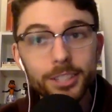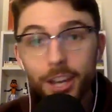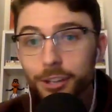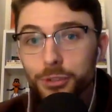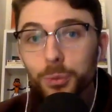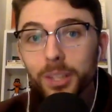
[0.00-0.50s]

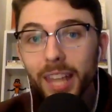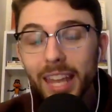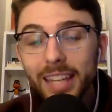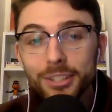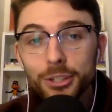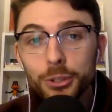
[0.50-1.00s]
does
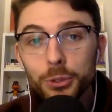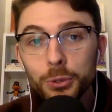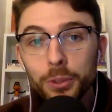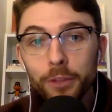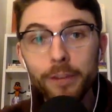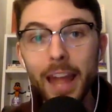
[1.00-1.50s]
relate
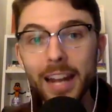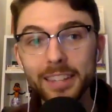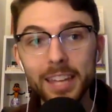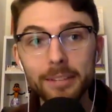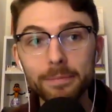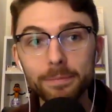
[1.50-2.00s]
to the fact
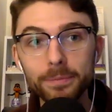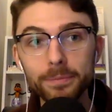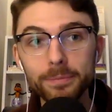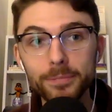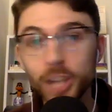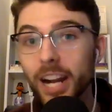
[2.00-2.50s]
that
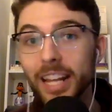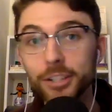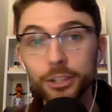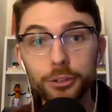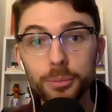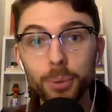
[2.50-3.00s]
John
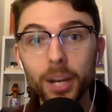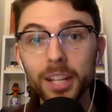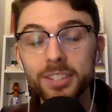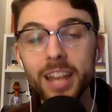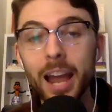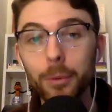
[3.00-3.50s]
Angelos and
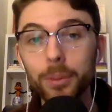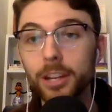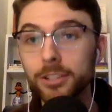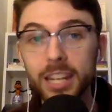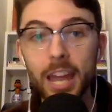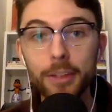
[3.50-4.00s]
Brandon Scott were
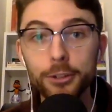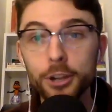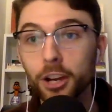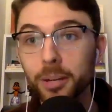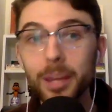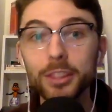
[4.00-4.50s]
there together
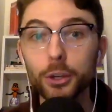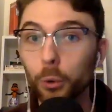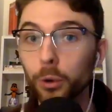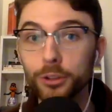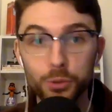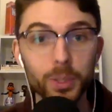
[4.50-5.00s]
talking about the
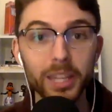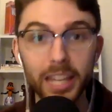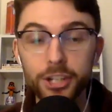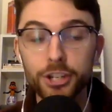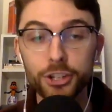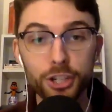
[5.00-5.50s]
Orioles'
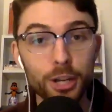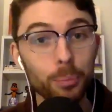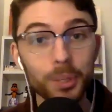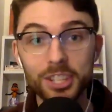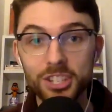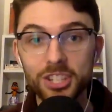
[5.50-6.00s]
relationship
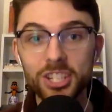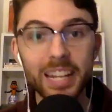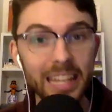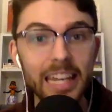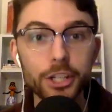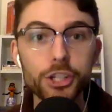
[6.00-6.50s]
with the
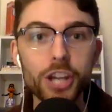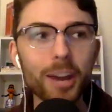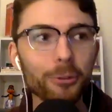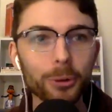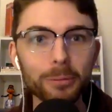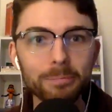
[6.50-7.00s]
city in
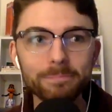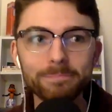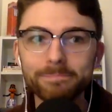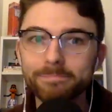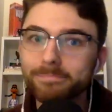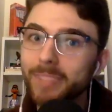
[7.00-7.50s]
general.
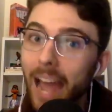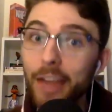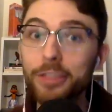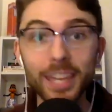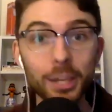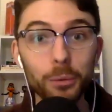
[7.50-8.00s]
I
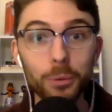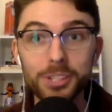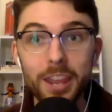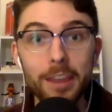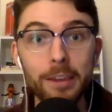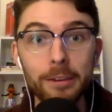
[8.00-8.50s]
think it was
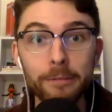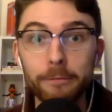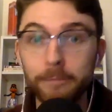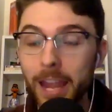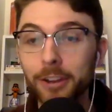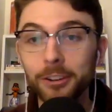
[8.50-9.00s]
a
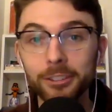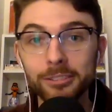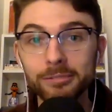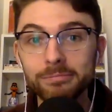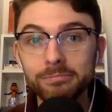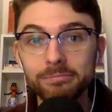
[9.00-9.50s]
fair
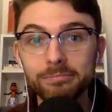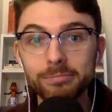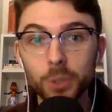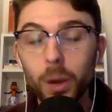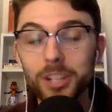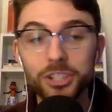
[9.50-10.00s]

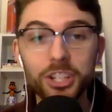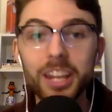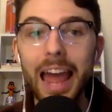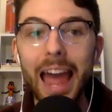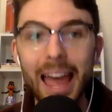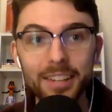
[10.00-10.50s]
question
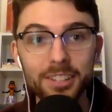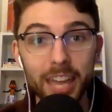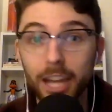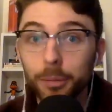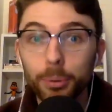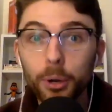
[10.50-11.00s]
to ask
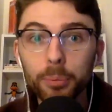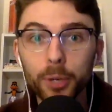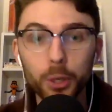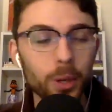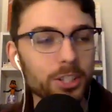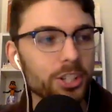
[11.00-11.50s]
and an
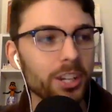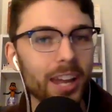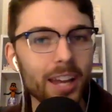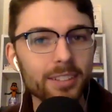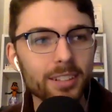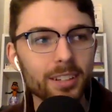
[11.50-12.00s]
appropriate question to
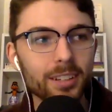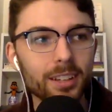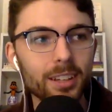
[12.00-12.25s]
ask.